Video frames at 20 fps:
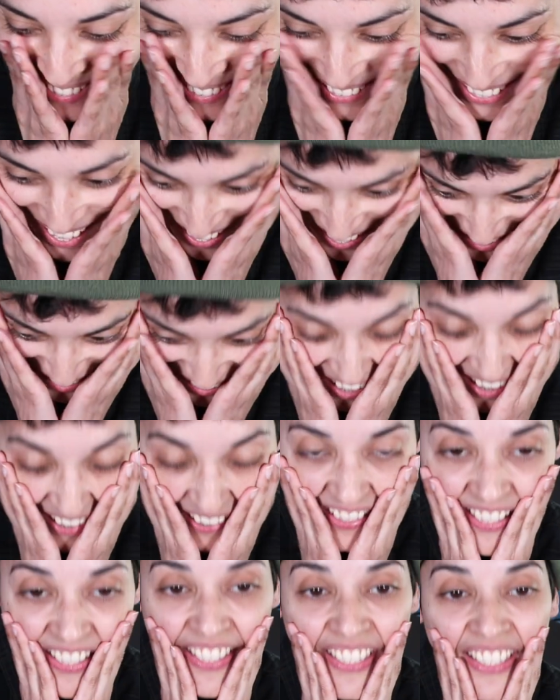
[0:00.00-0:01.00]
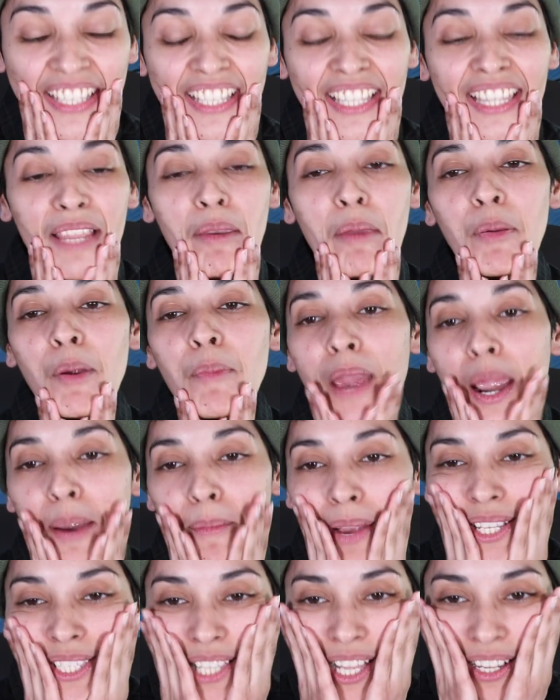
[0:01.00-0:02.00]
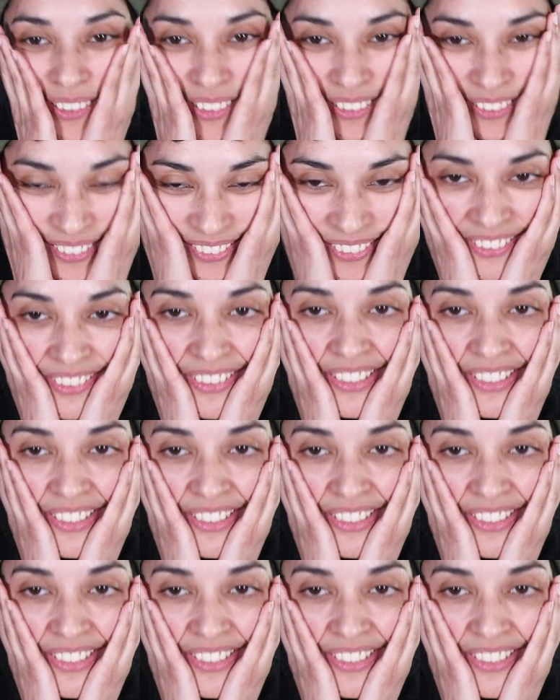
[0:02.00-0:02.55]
Shit, okay. Let me prepare myself.